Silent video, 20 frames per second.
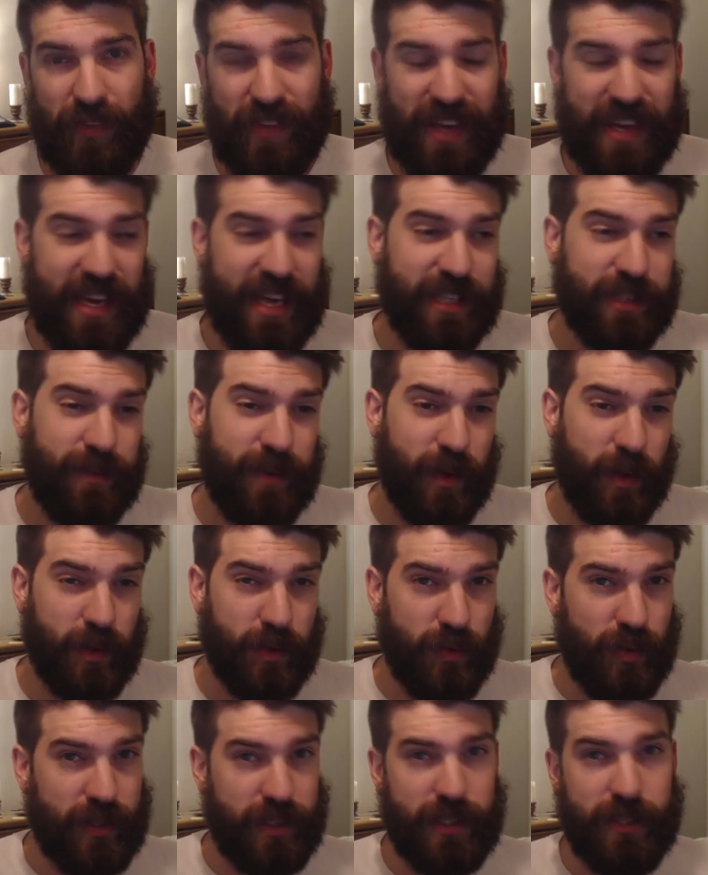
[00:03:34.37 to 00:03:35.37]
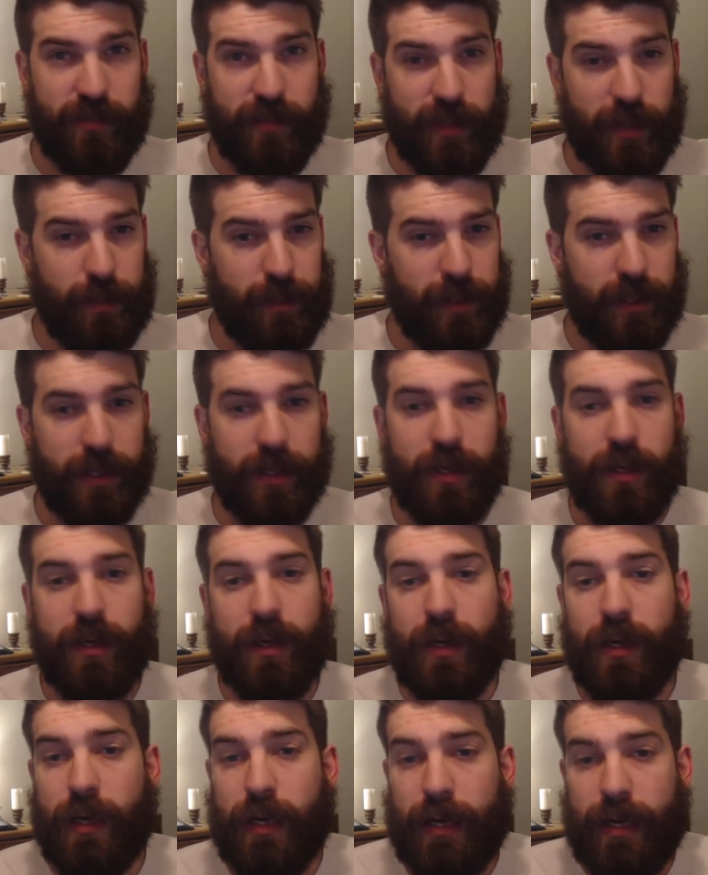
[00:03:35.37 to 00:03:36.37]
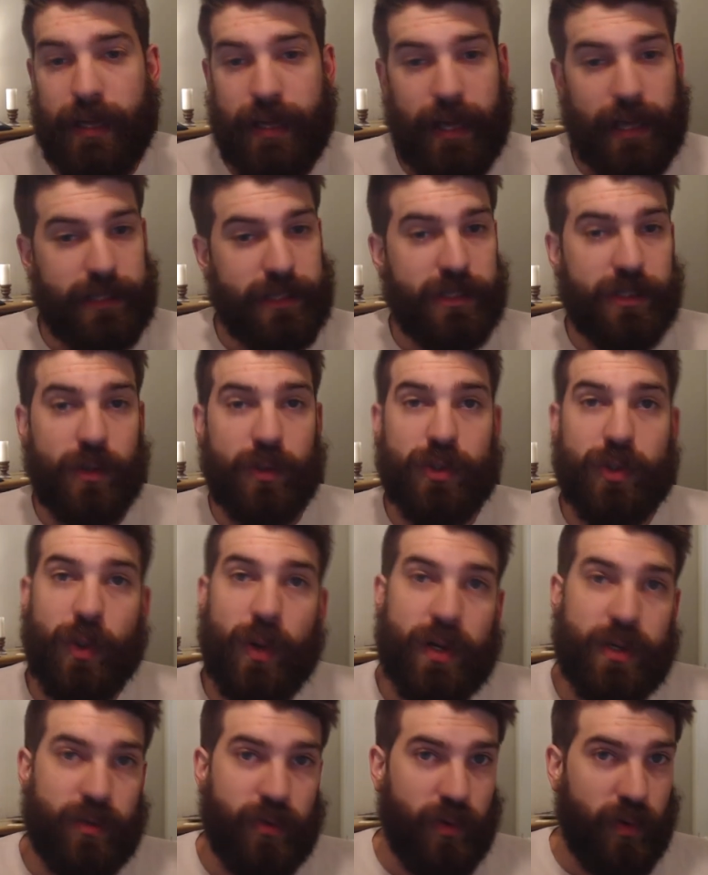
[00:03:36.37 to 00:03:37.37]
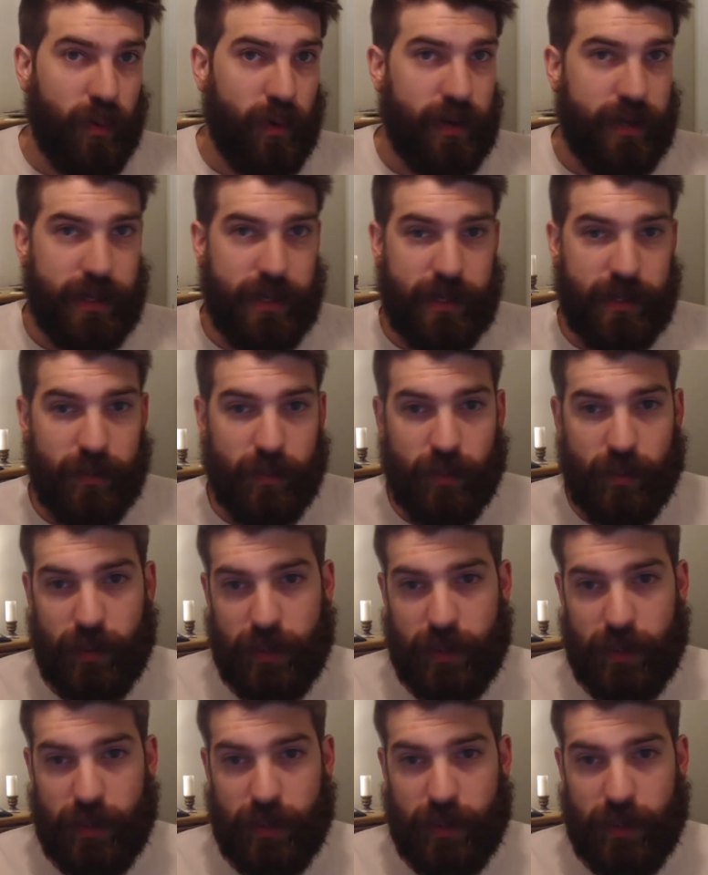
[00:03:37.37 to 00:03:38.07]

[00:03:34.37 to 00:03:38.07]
I think he actually might go DirecTV, but that's his own choice for what he